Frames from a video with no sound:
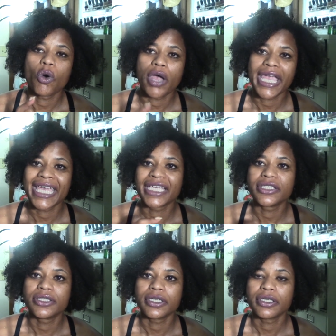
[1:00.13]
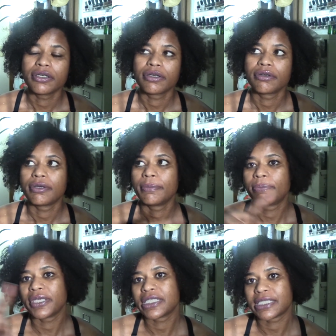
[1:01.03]
and
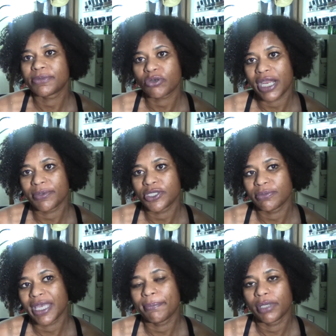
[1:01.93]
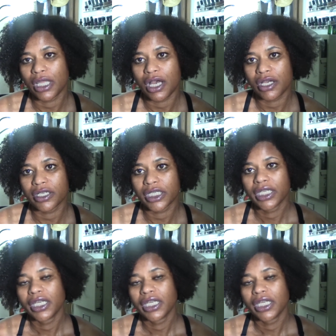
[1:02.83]
be a subscriber to my blog.